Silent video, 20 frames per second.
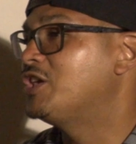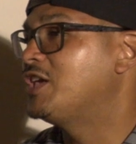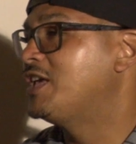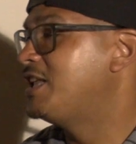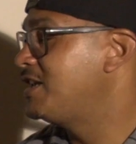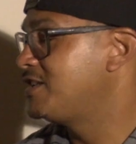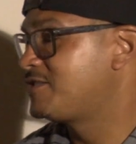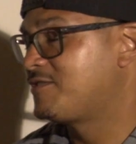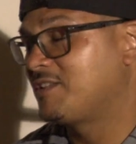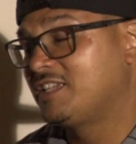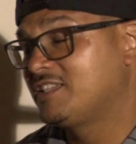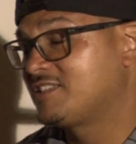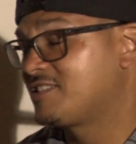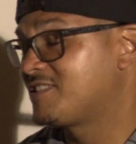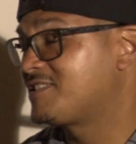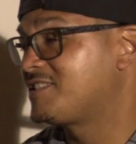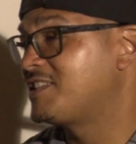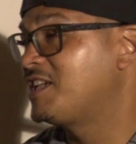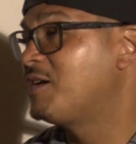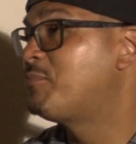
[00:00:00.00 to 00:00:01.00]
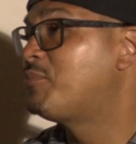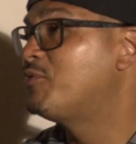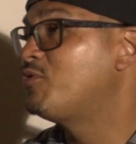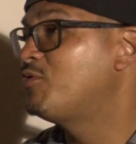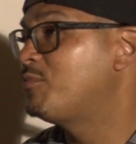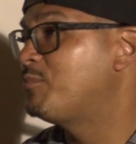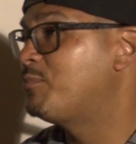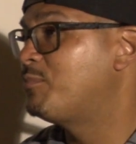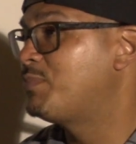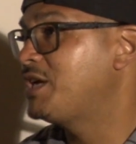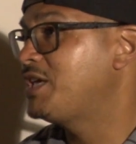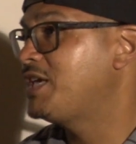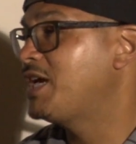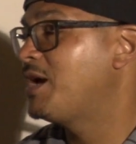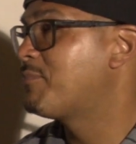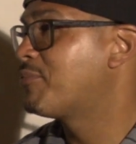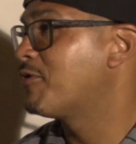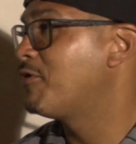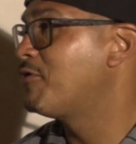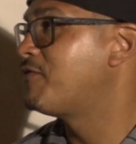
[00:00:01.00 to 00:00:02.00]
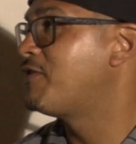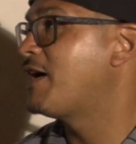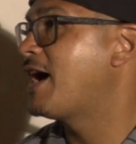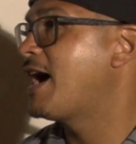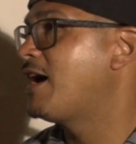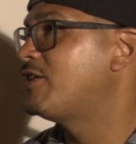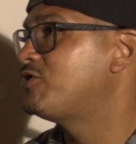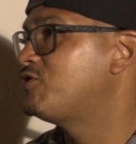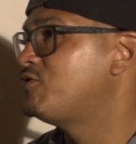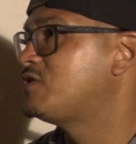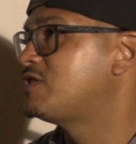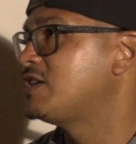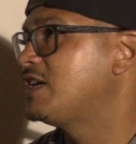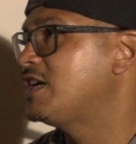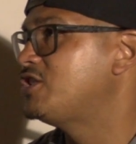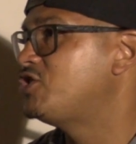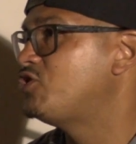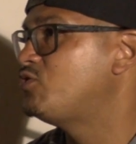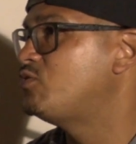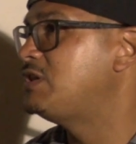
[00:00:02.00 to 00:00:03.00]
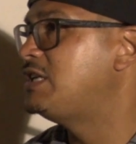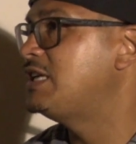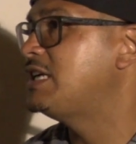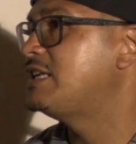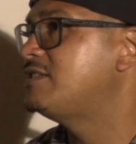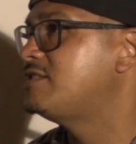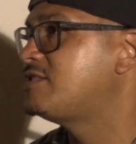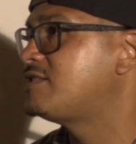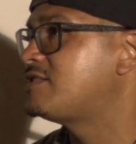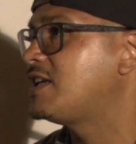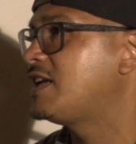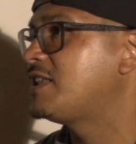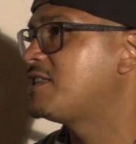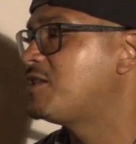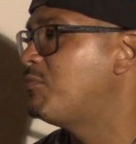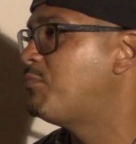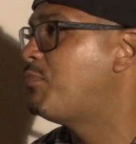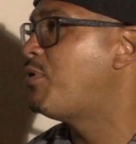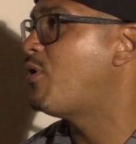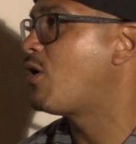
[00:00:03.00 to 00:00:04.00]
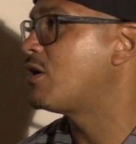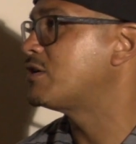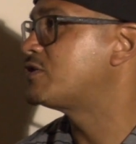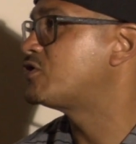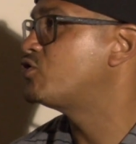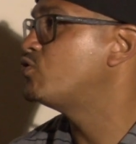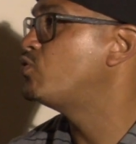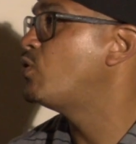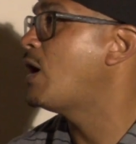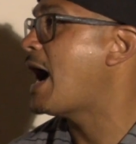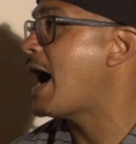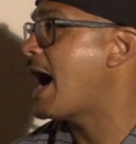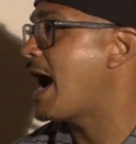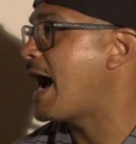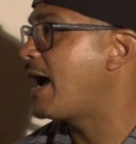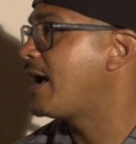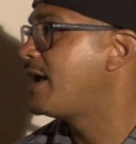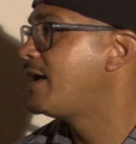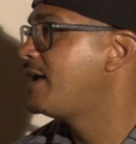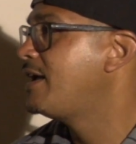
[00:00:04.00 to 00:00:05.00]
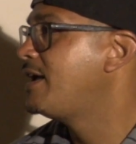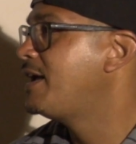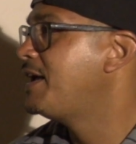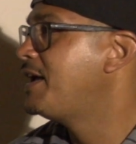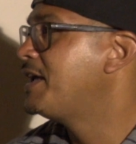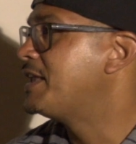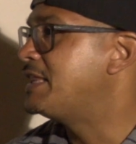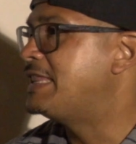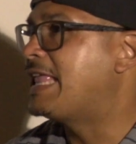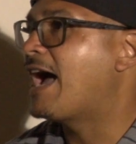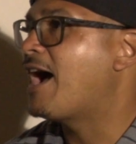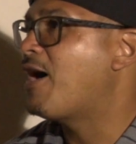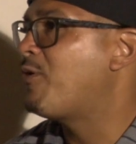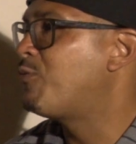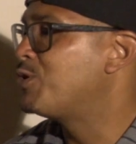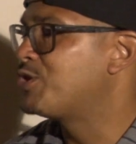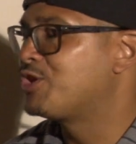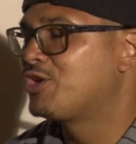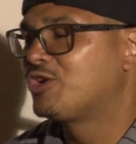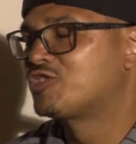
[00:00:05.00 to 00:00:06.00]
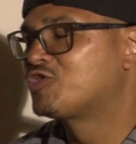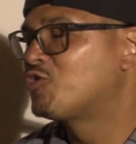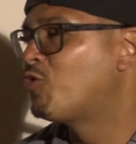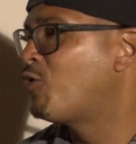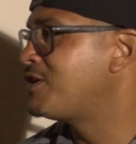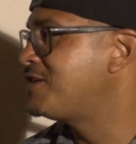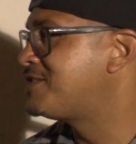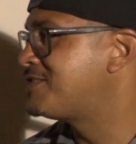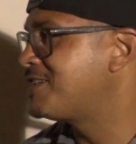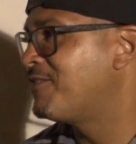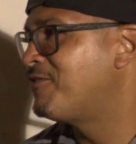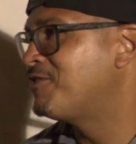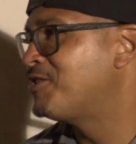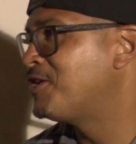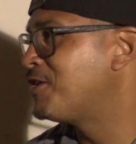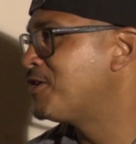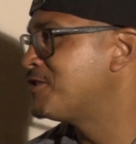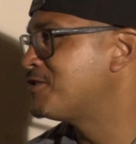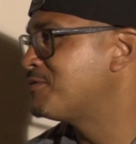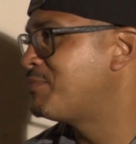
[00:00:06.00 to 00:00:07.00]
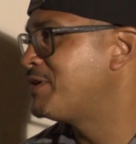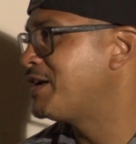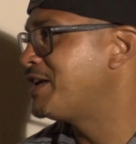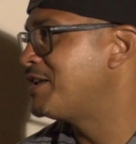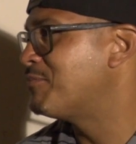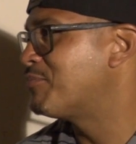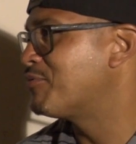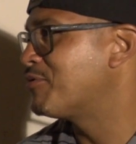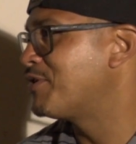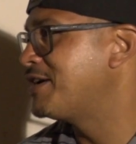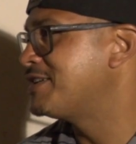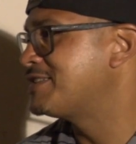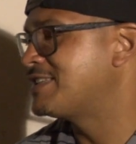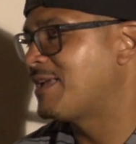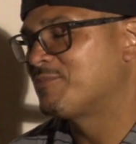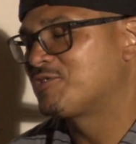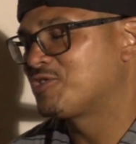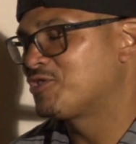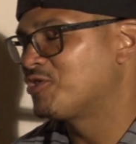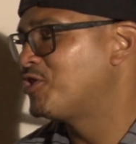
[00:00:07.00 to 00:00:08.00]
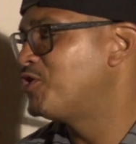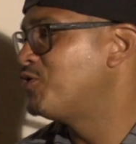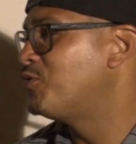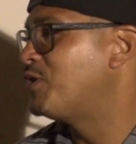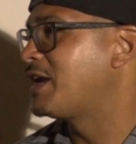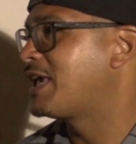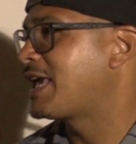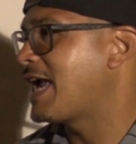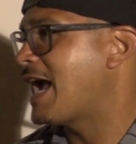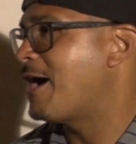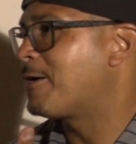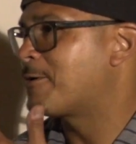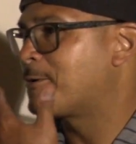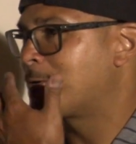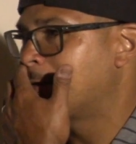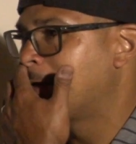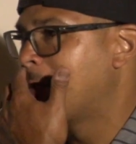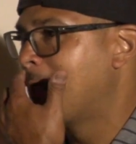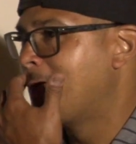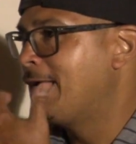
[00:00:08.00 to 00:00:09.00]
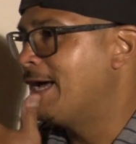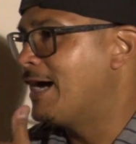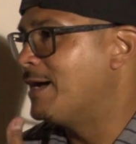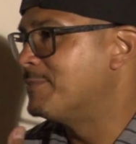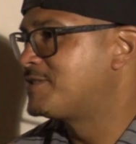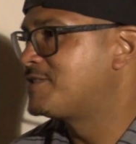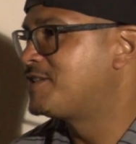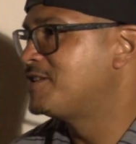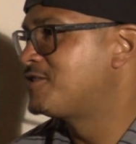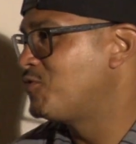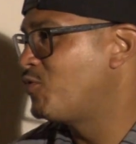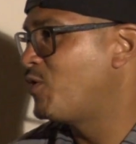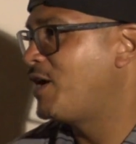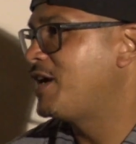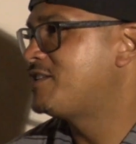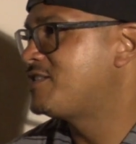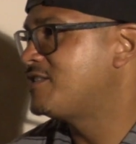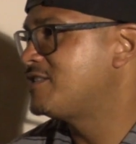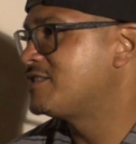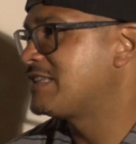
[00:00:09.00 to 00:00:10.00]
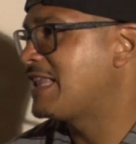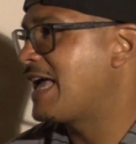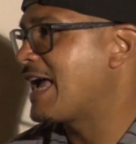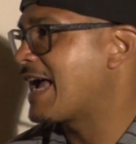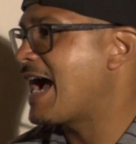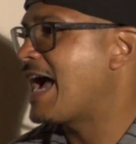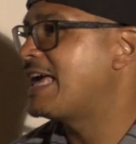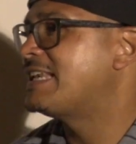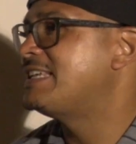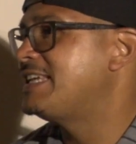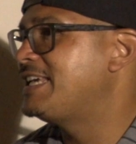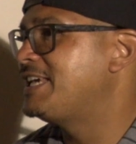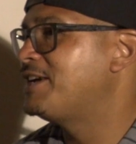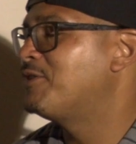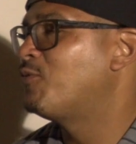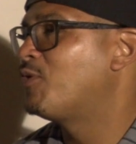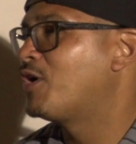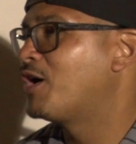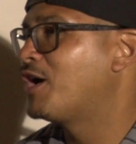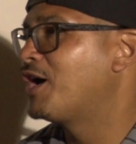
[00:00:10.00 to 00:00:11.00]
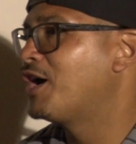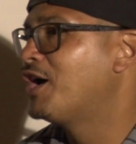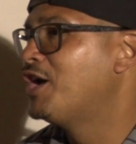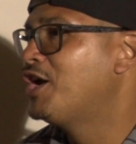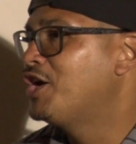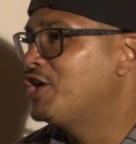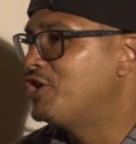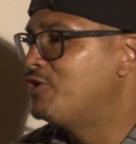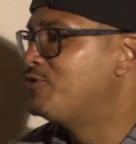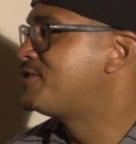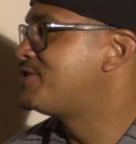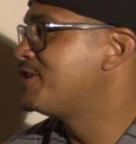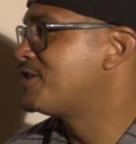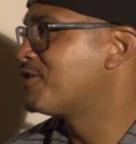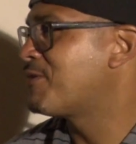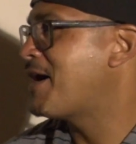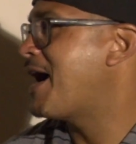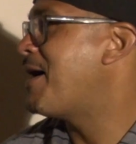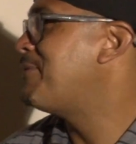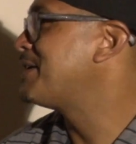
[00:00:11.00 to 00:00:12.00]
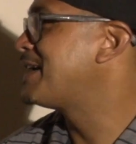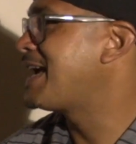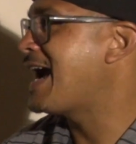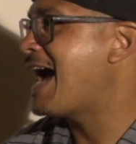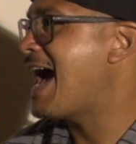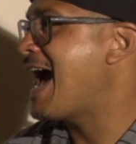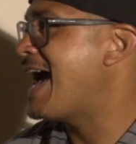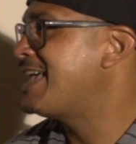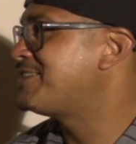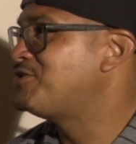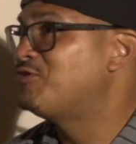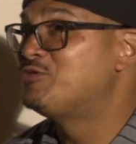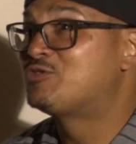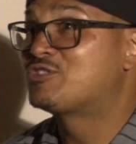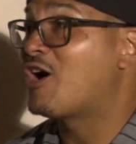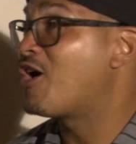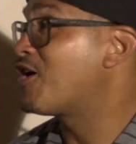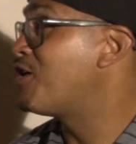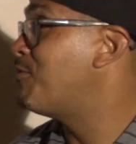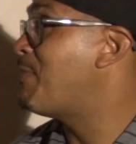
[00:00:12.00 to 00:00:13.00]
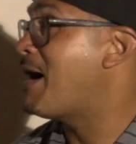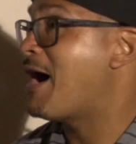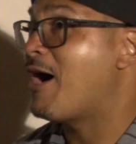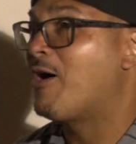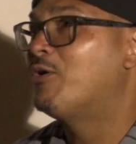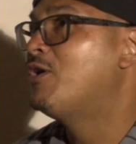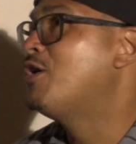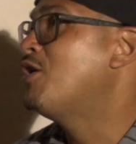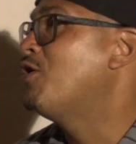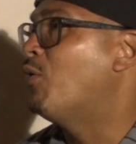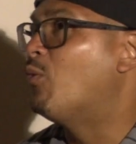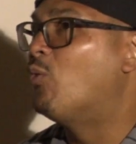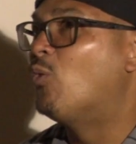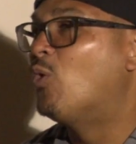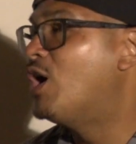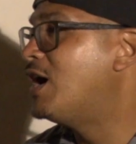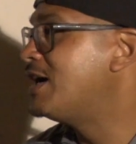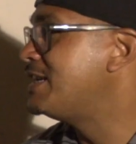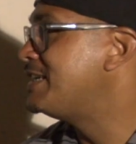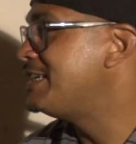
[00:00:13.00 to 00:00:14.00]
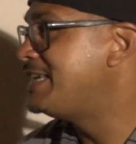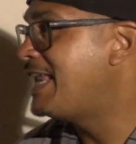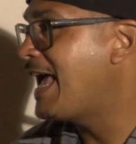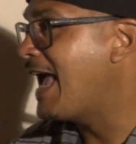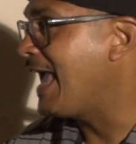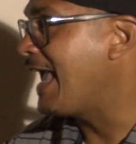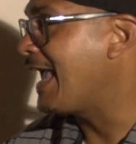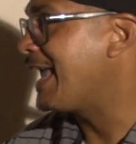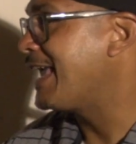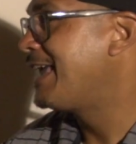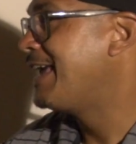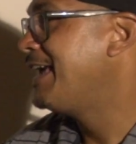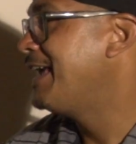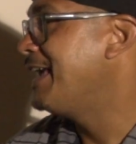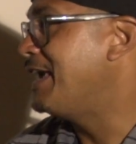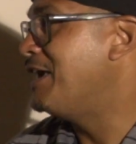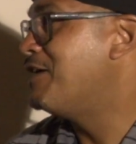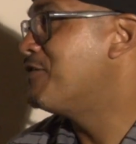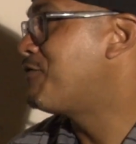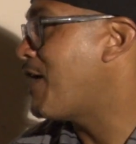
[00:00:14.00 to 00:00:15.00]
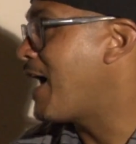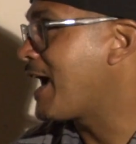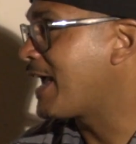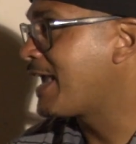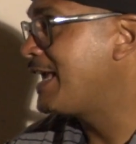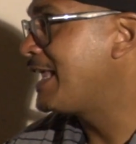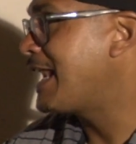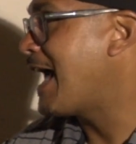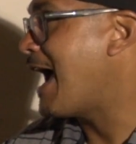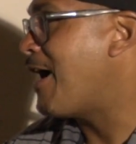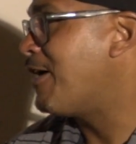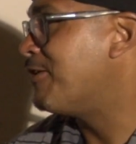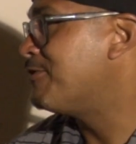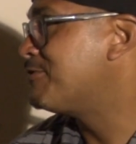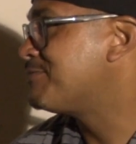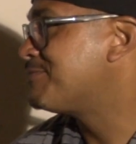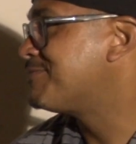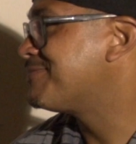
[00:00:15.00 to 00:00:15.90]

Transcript: And it's simple, but yet profound. You said you didn't set the bar too high. Now, with your 27 years of being in prison, I'm sure you encountered situations like I did where you sit around with guys and you talk about one day if I get out.